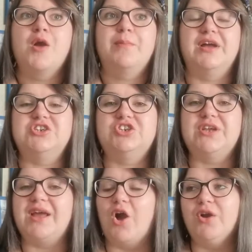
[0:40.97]
But
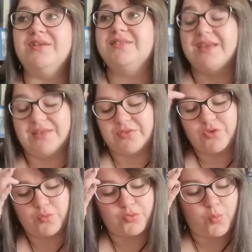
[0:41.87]
she, honestly,
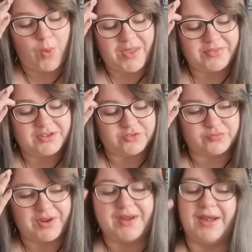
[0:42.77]
the way that it's
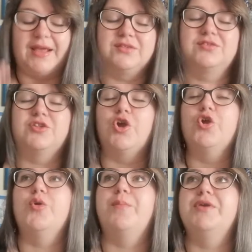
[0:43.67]
written is
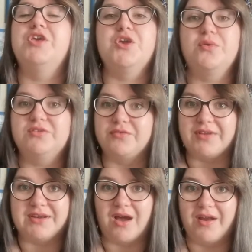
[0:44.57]
so
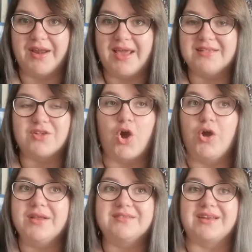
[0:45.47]
beautifully done. It's
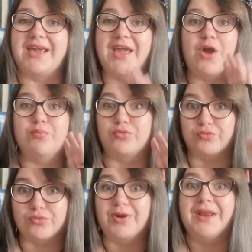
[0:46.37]
honestly
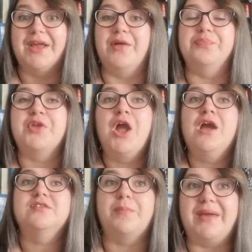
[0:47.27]
brilliant.
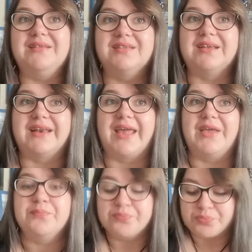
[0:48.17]
So
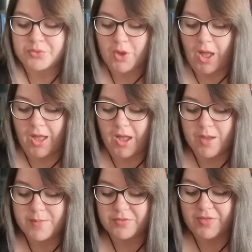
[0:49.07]
basically,
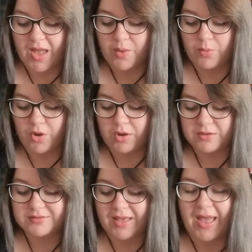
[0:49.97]
there
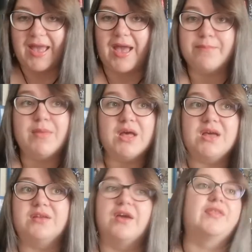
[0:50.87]
was a
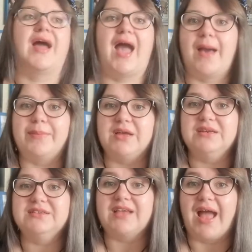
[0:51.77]
murder that
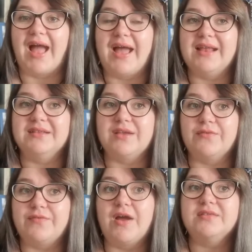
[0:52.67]
happened, and
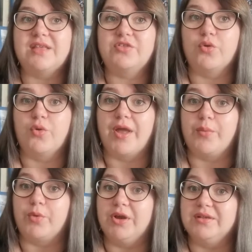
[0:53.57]
at first they thought
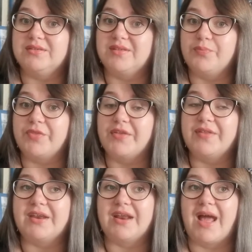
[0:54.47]
it was something
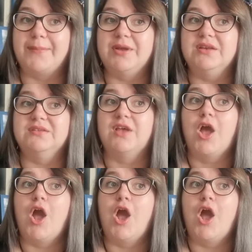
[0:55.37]
that had happened